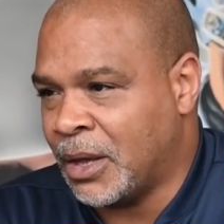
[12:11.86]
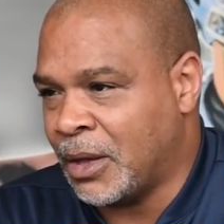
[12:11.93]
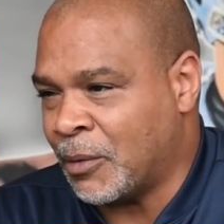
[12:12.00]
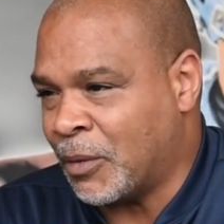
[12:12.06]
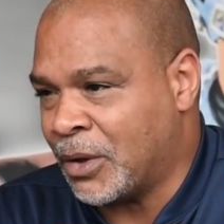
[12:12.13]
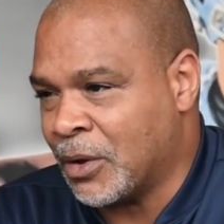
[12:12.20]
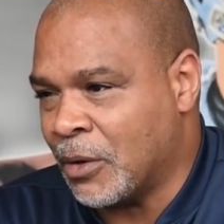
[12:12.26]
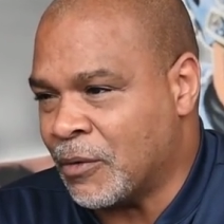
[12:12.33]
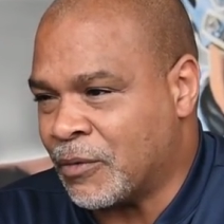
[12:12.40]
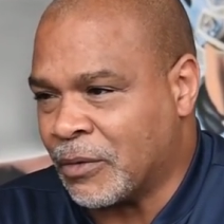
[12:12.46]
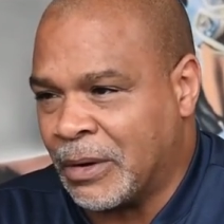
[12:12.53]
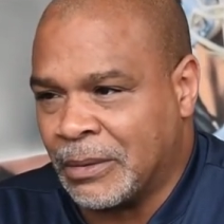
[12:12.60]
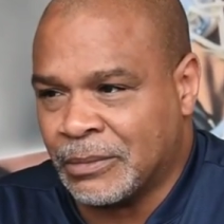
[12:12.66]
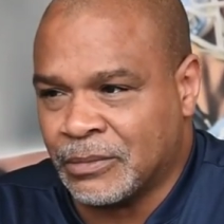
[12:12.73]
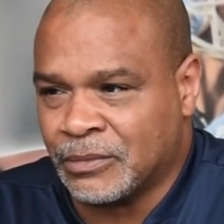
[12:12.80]
we go
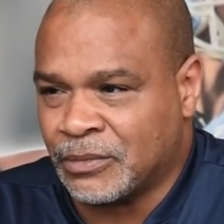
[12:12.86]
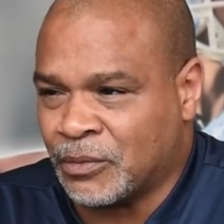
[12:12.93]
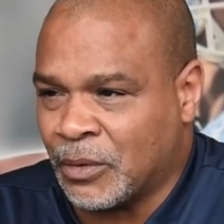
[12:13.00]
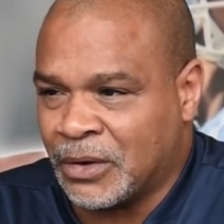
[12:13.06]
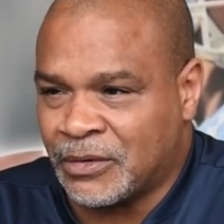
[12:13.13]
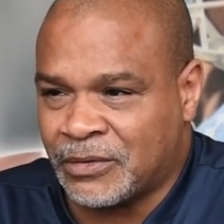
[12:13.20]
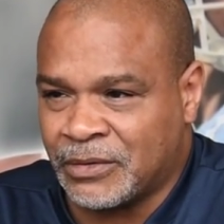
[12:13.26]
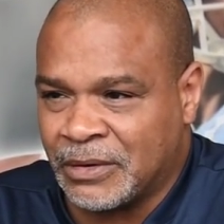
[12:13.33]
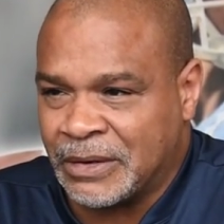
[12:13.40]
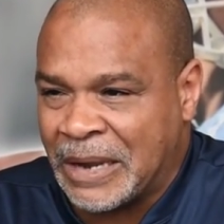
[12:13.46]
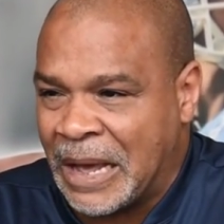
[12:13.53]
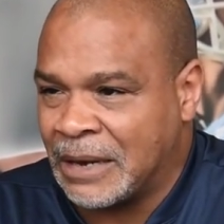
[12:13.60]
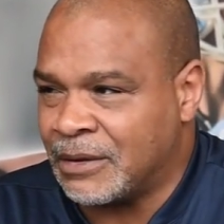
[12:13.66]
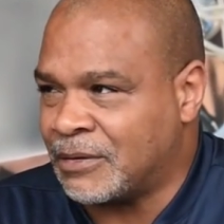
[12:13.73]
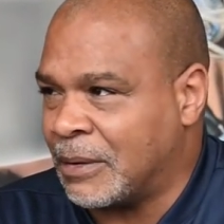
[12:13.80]
from,
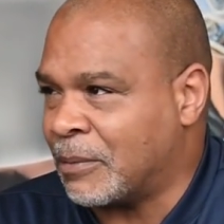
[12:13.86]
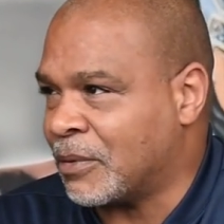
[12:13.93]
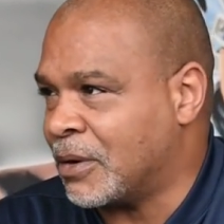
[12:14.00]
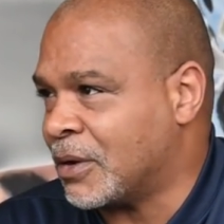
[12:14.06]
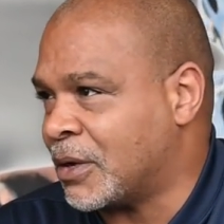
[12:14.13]
90-something